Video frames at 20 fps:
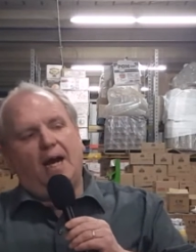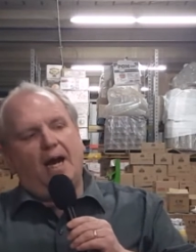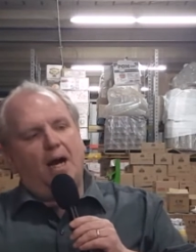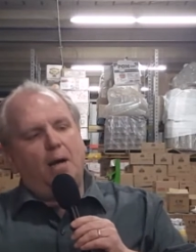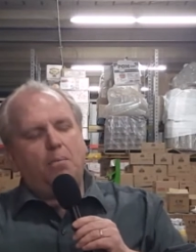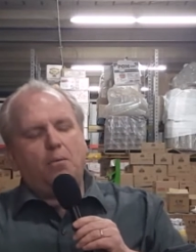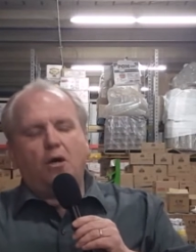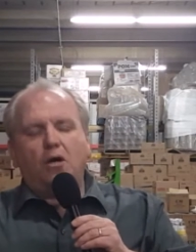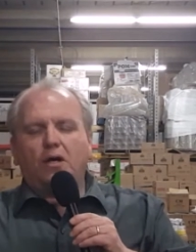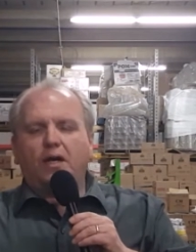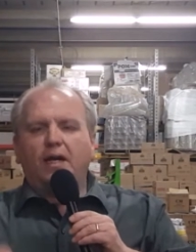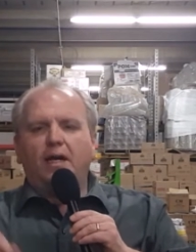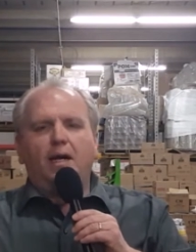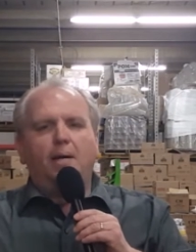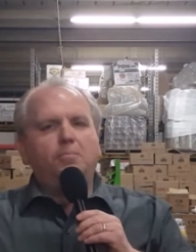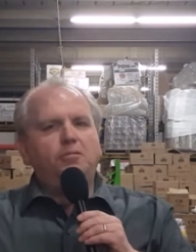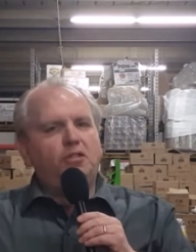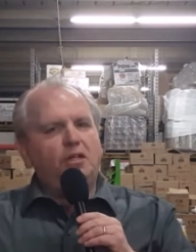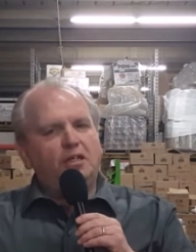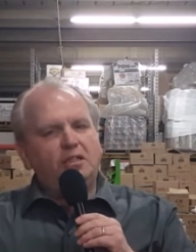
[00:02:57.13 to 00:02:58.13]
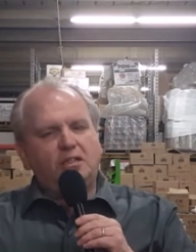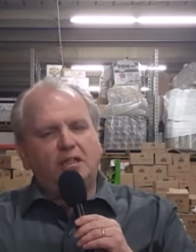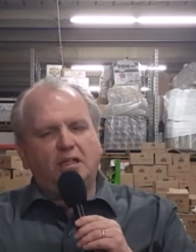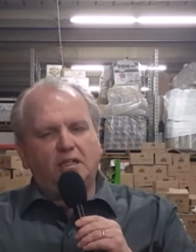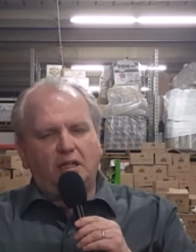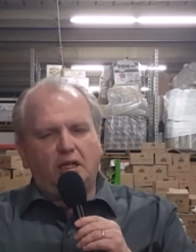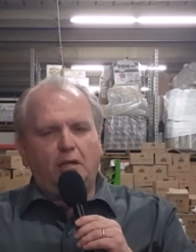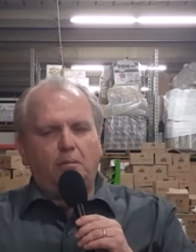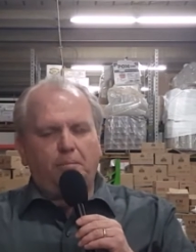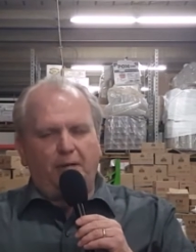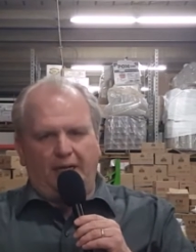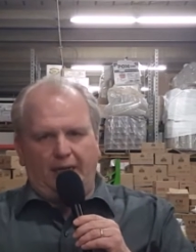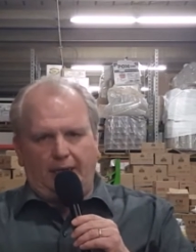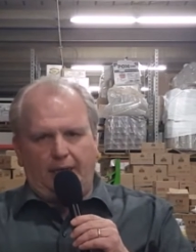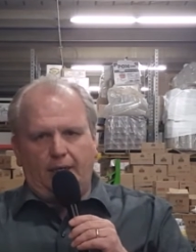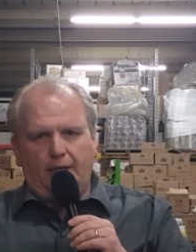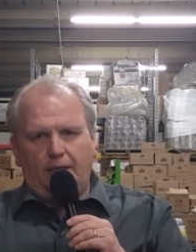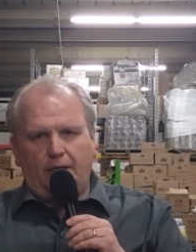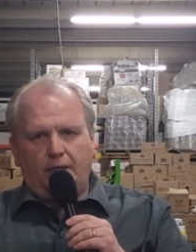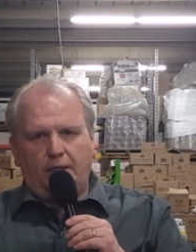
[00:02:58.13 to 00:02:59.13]
I'll mark it up just a little
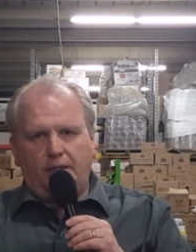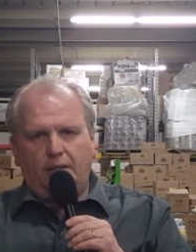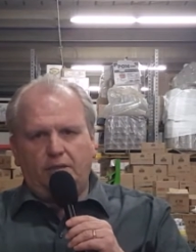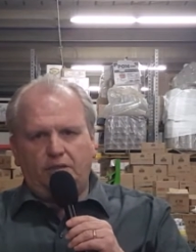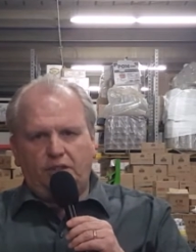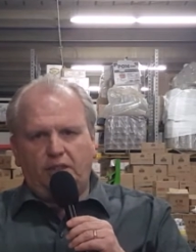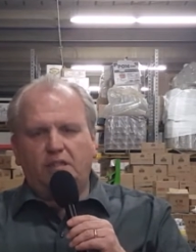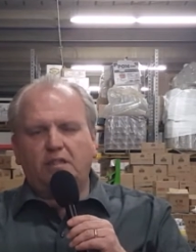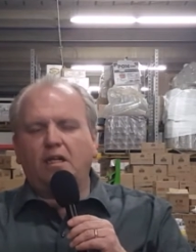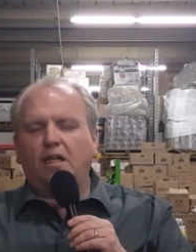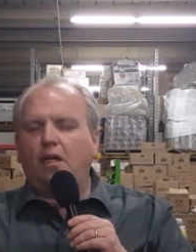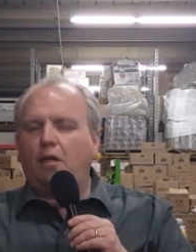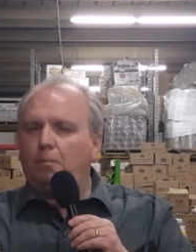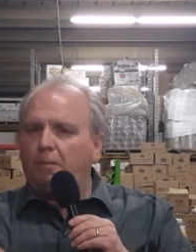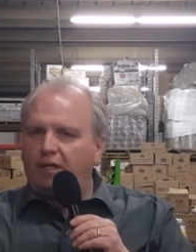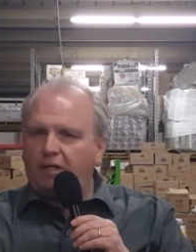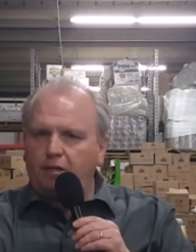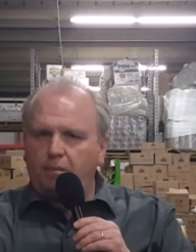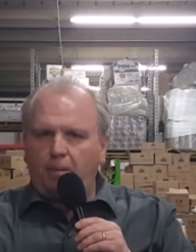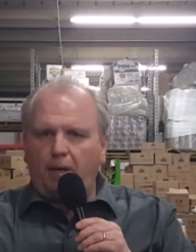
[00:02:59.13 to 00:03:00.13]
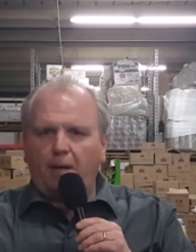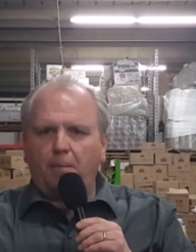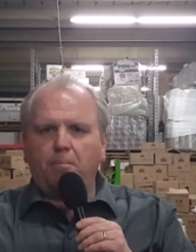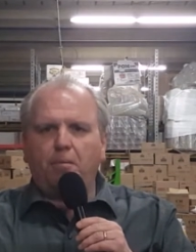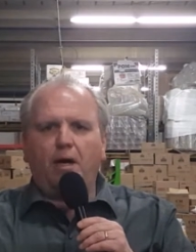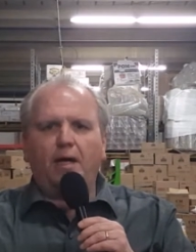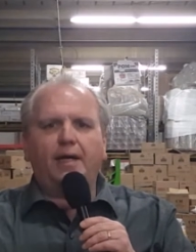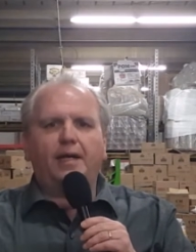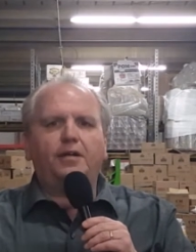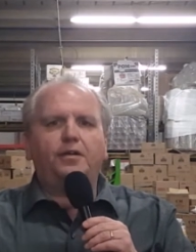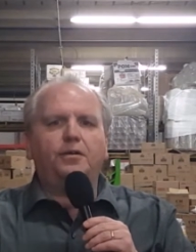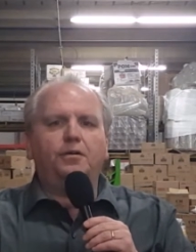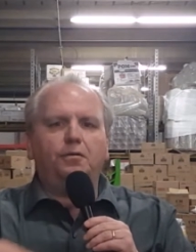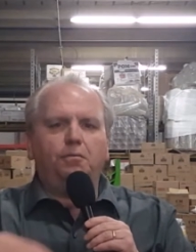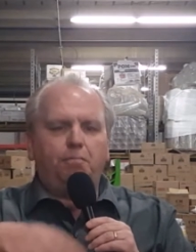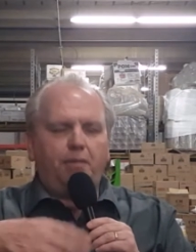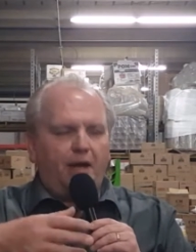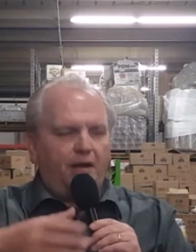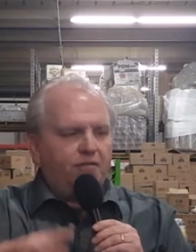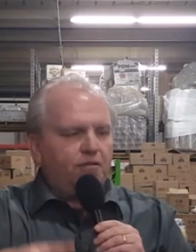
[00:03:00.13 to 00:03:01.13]
bit to make money,
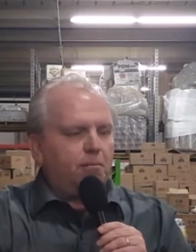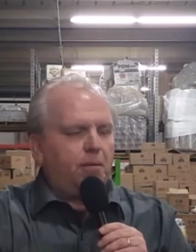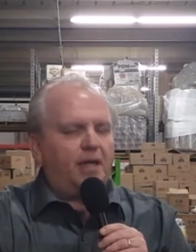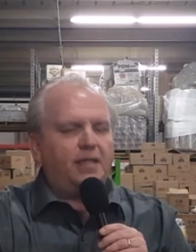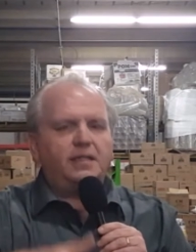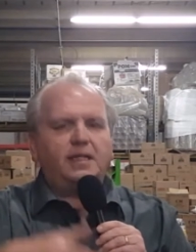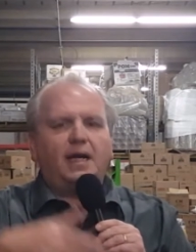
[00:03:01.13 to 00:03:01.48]
to pay for my